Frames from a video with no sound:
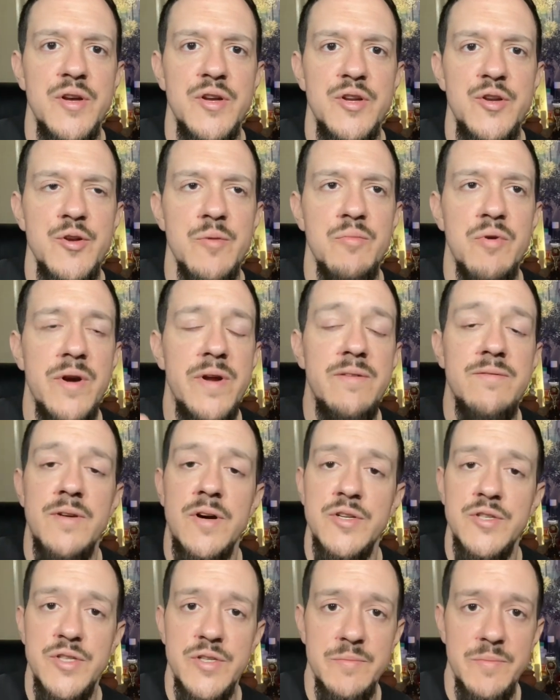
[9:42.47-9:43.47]
your brain
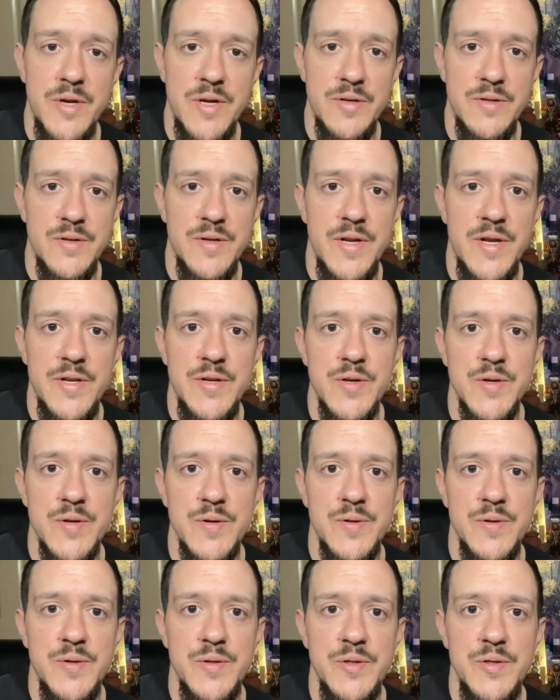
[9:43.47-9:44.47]
function better, and
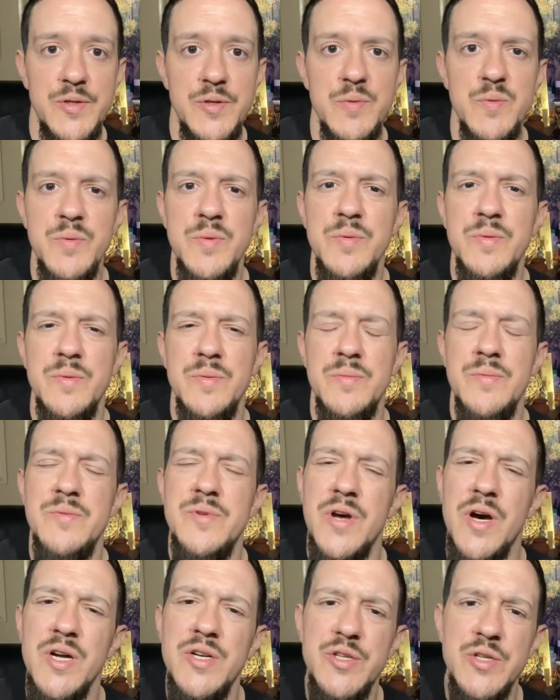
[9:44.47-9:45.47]
your you
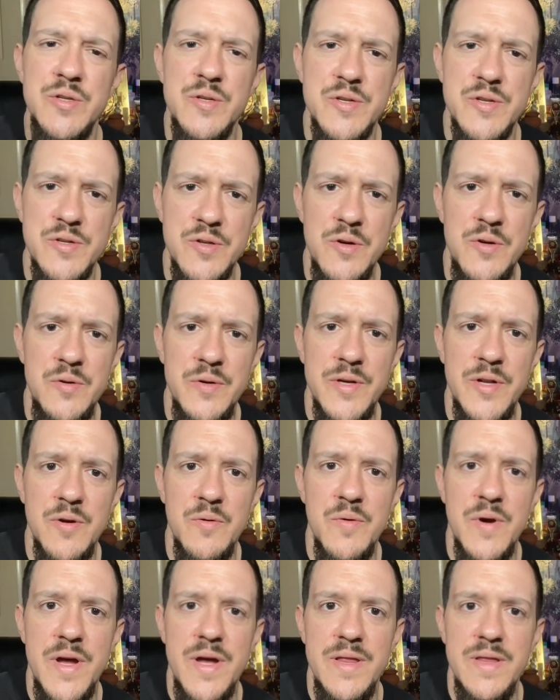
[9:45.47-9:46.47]
touch your soul in a
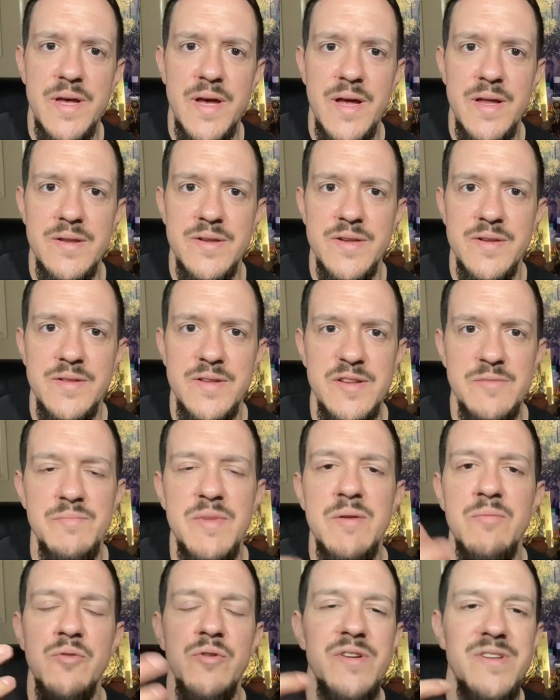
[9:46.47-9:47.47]
way that these
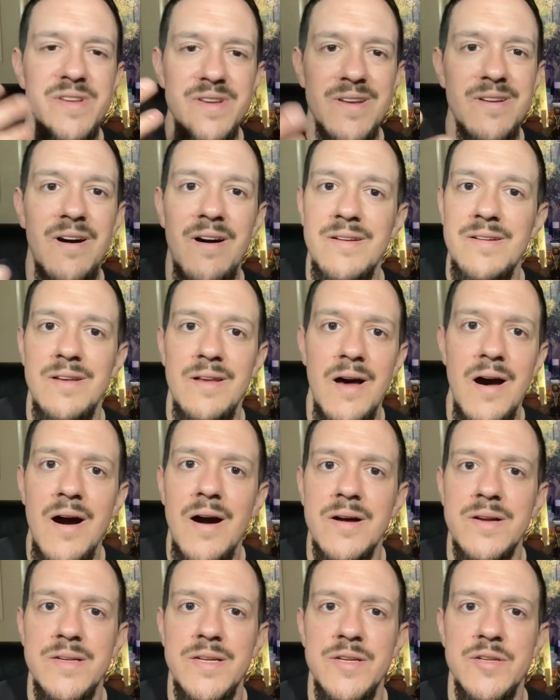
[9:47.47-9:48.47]
memories get
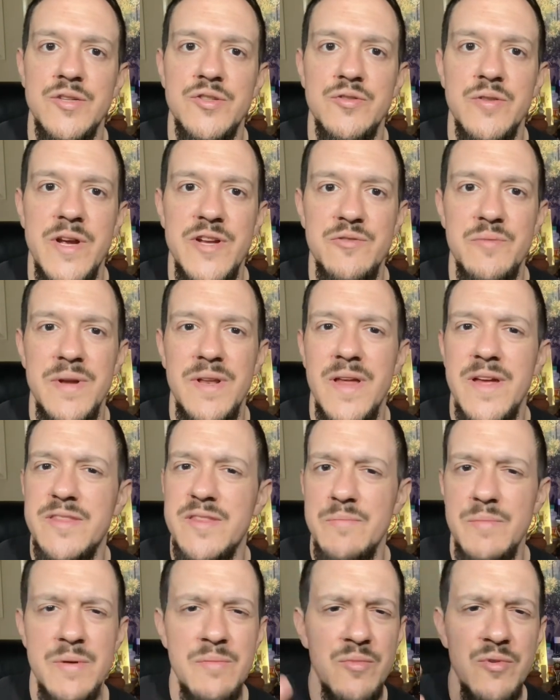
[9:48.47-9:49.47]
unlocked in a strange way. Like the
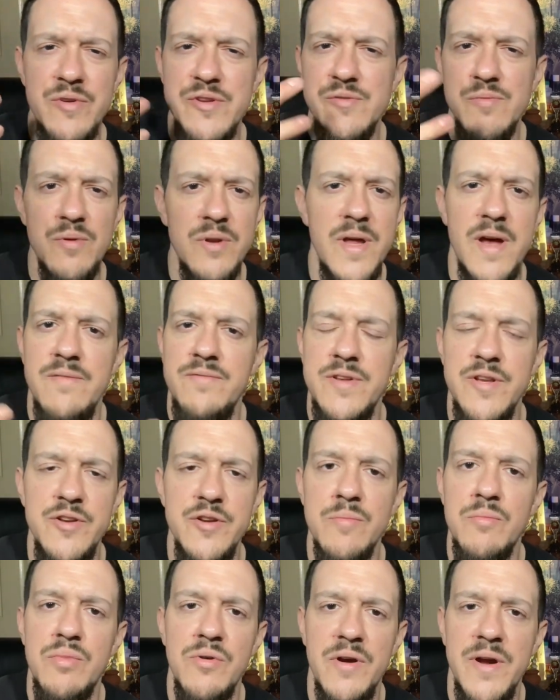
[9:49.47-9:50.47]
memories were left in your
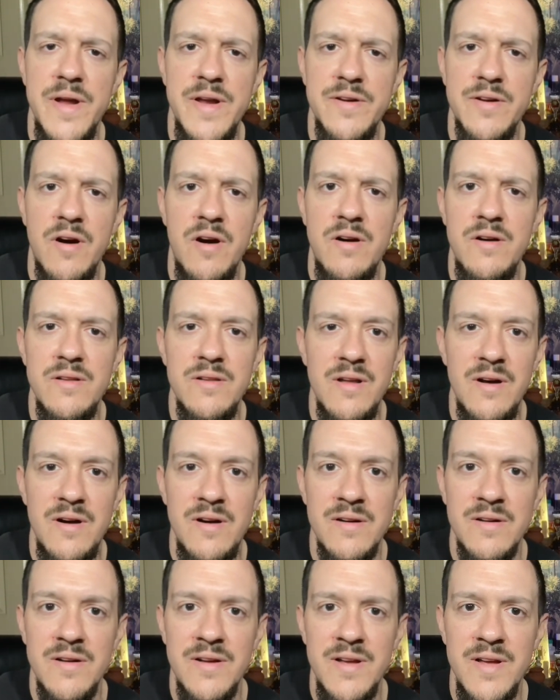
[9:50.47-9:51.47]
brain all
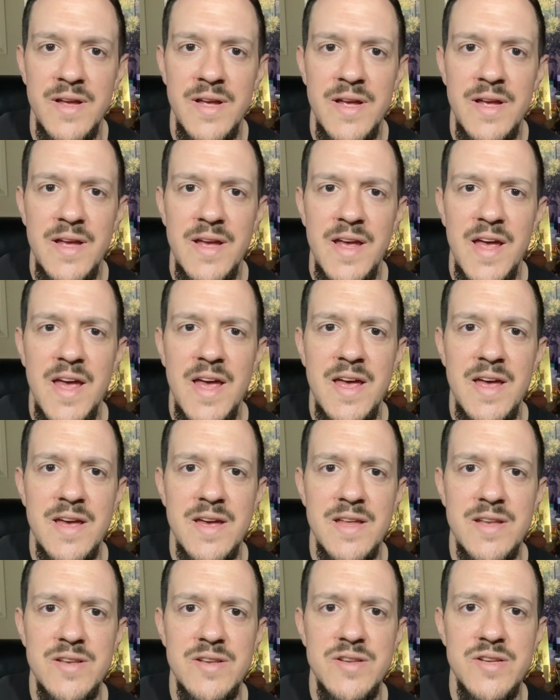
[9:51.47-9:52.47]
along,
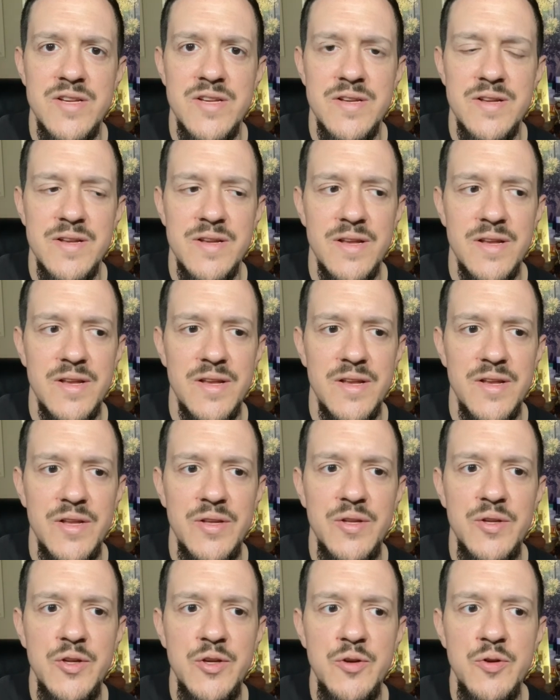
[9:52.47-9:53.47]
and
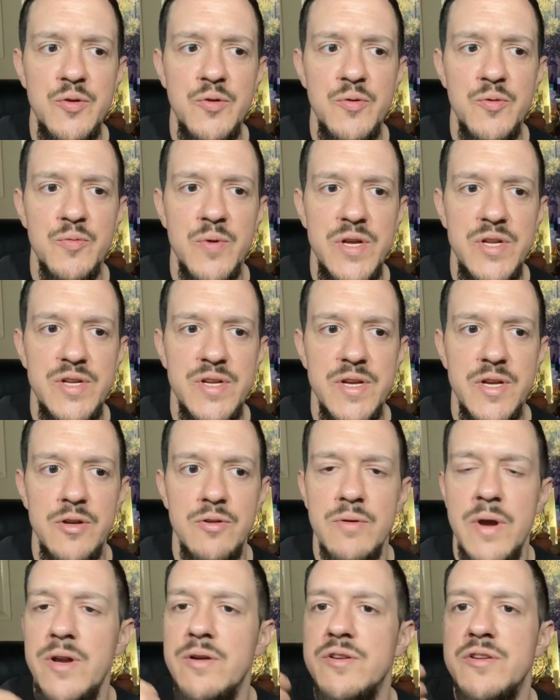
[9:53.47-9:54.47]
you reaching
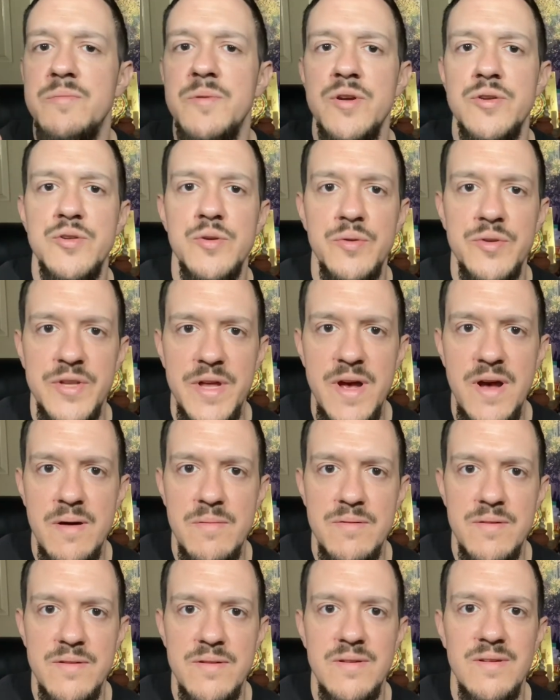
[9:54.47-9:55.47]
greater spiritual
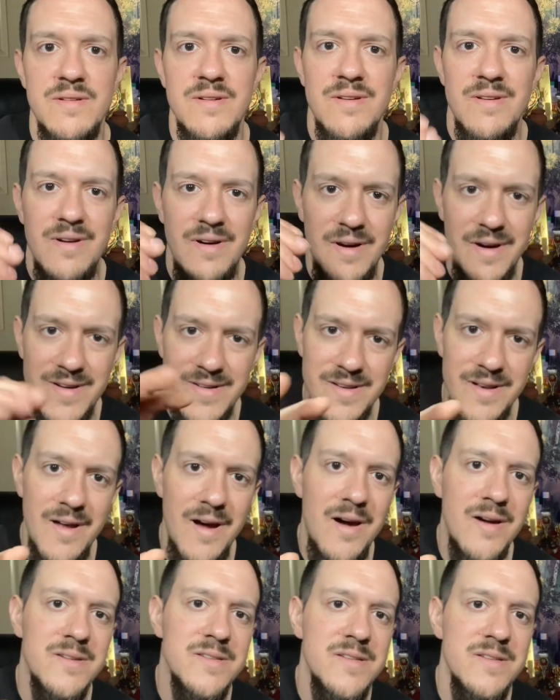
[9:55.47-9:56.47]
depth
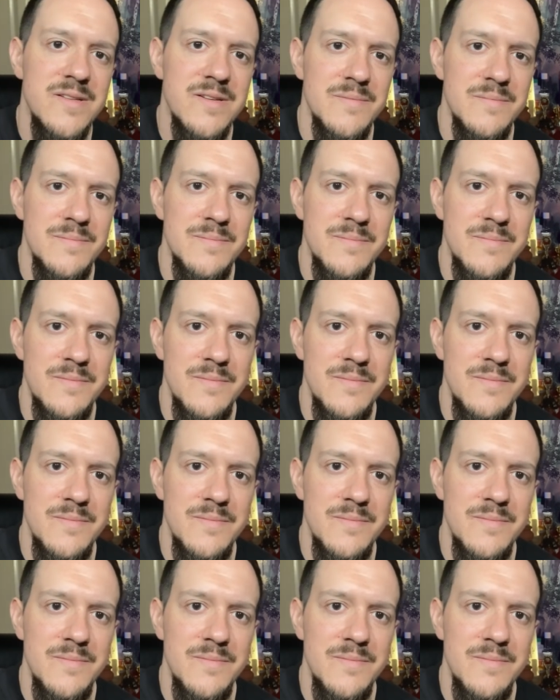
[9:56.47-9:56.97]
unlocks them.